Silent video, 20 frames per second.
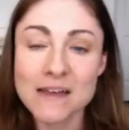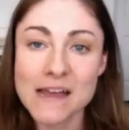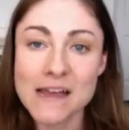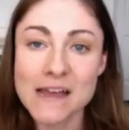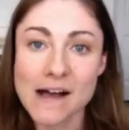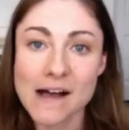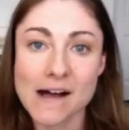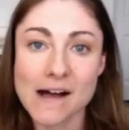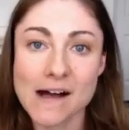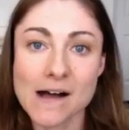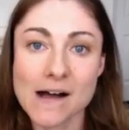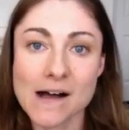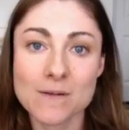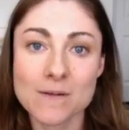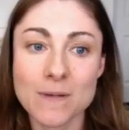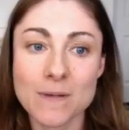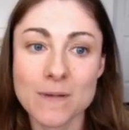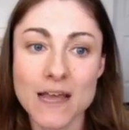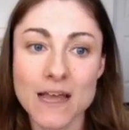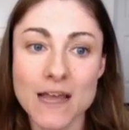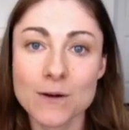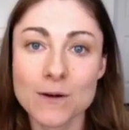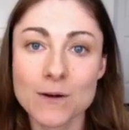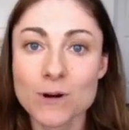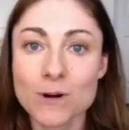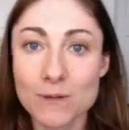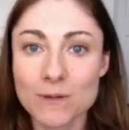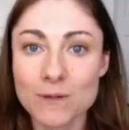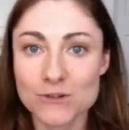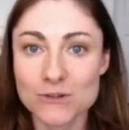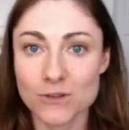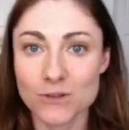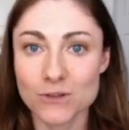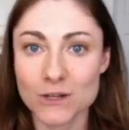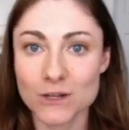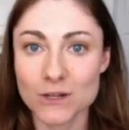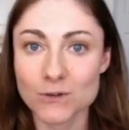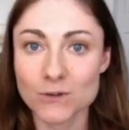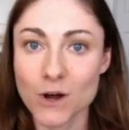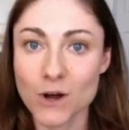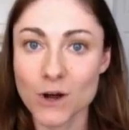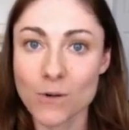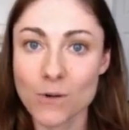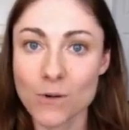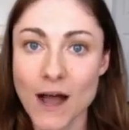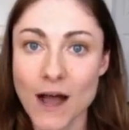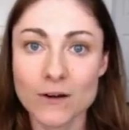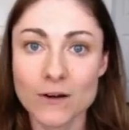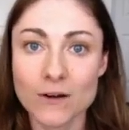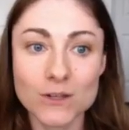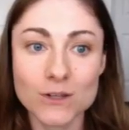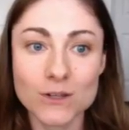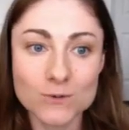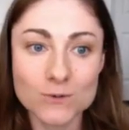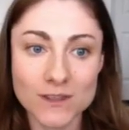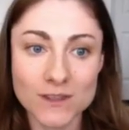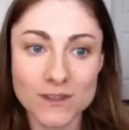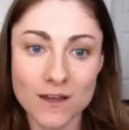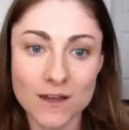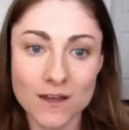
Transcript: And I want to make sure that you know how to use them.